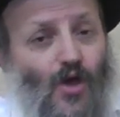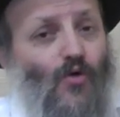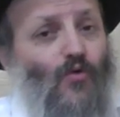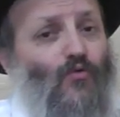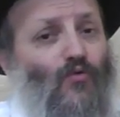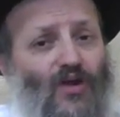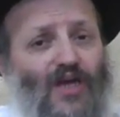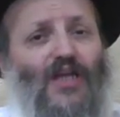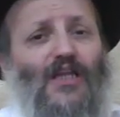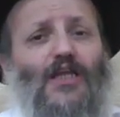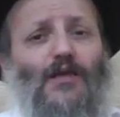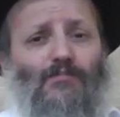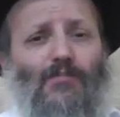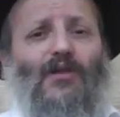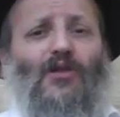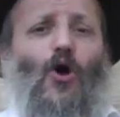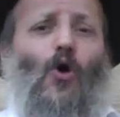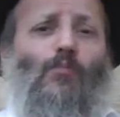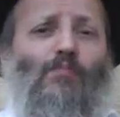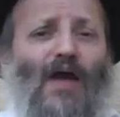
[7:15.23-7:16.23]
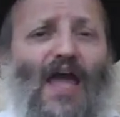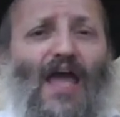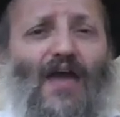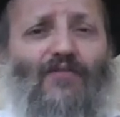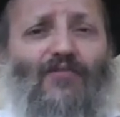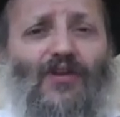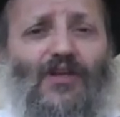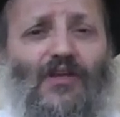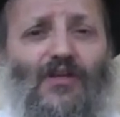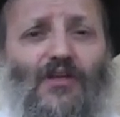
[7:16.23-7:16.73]
Really below
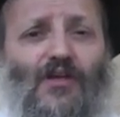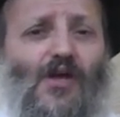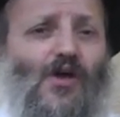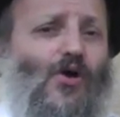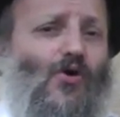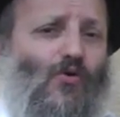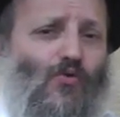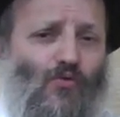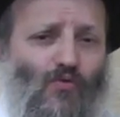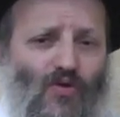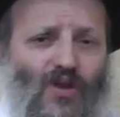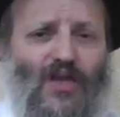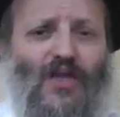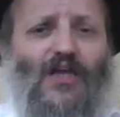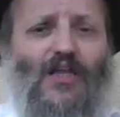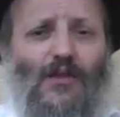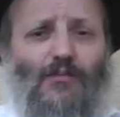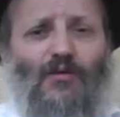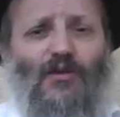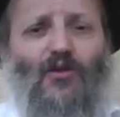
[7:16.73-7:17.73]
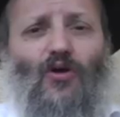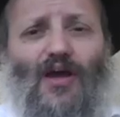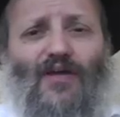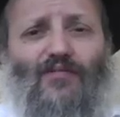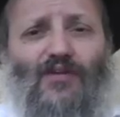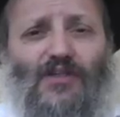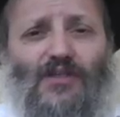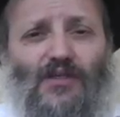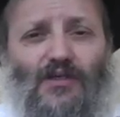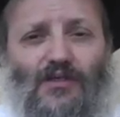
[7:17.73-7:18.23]
poverty, really below
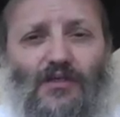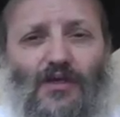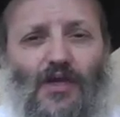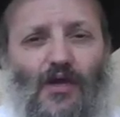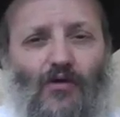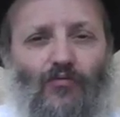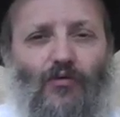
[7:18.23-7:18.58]
everything.